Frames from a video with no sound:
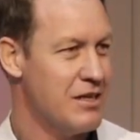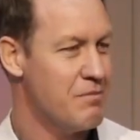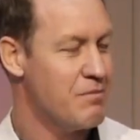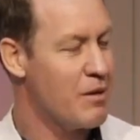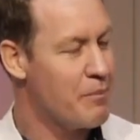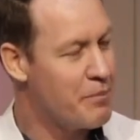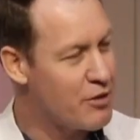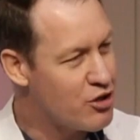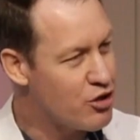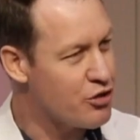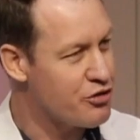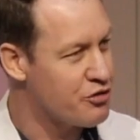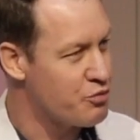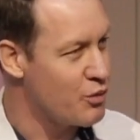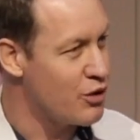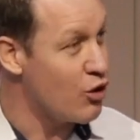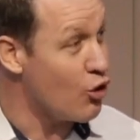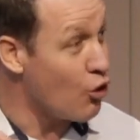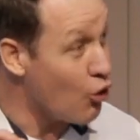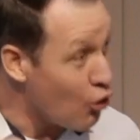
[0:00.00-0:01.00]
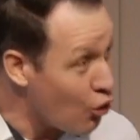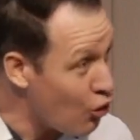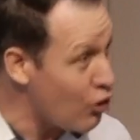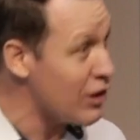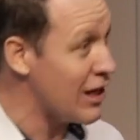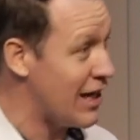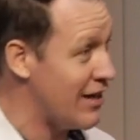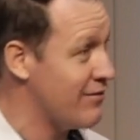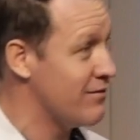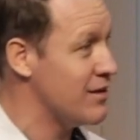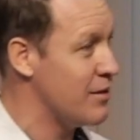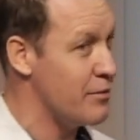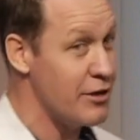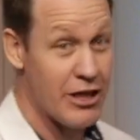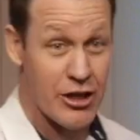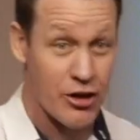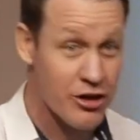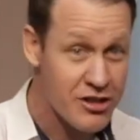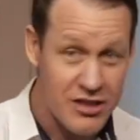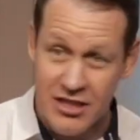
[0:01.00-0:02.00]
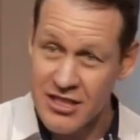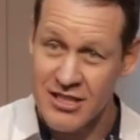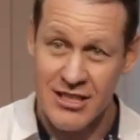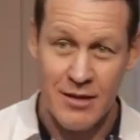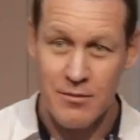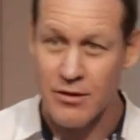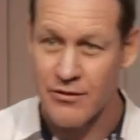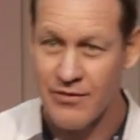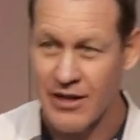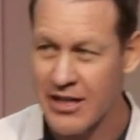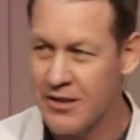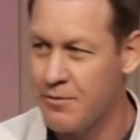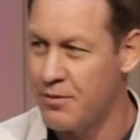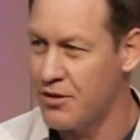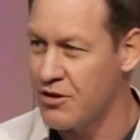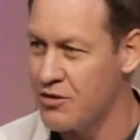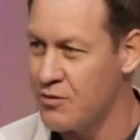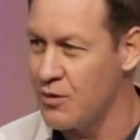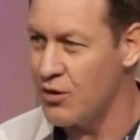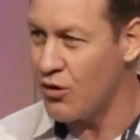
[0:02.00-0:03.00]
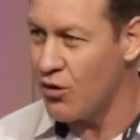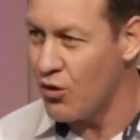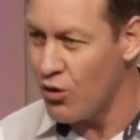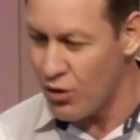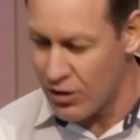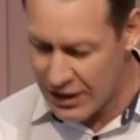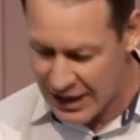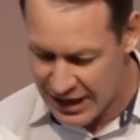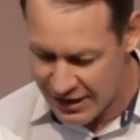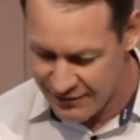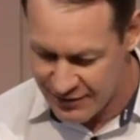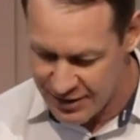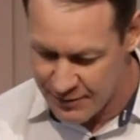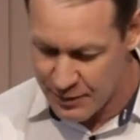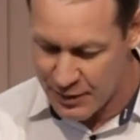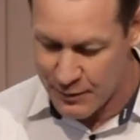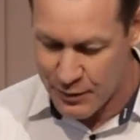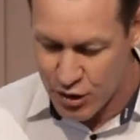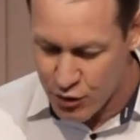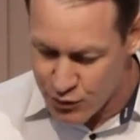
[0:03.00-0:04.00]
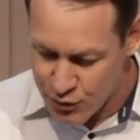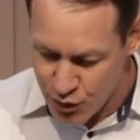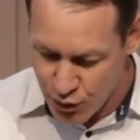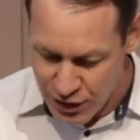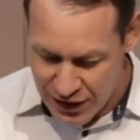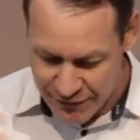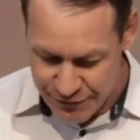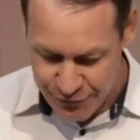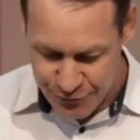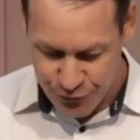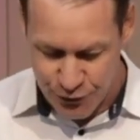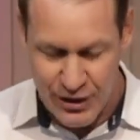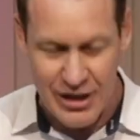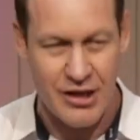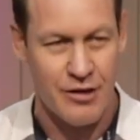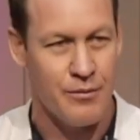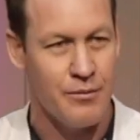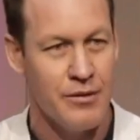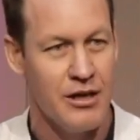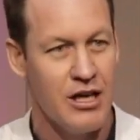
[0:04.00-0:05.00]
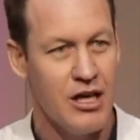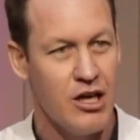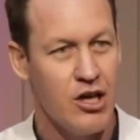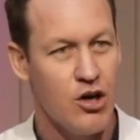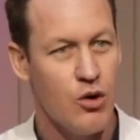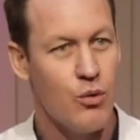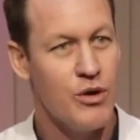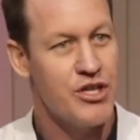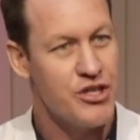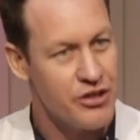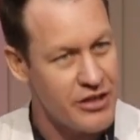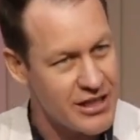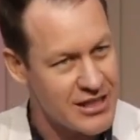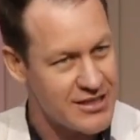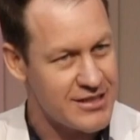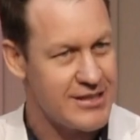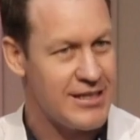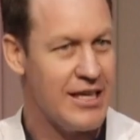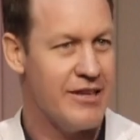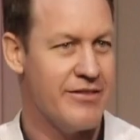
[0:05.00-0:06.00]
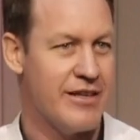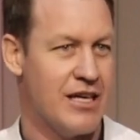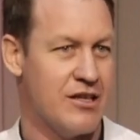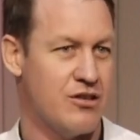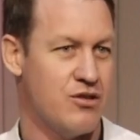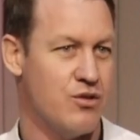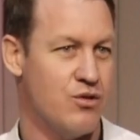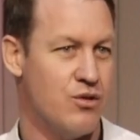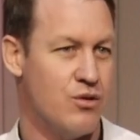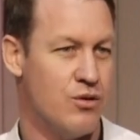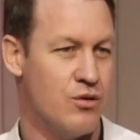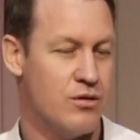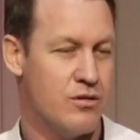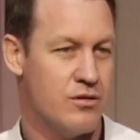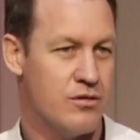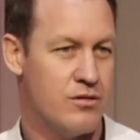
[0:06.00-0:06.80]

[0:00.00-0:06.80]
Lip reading: But because we all have liberty, not just some of us, because we all have liberty, because we all have freedom, we should extend that to all.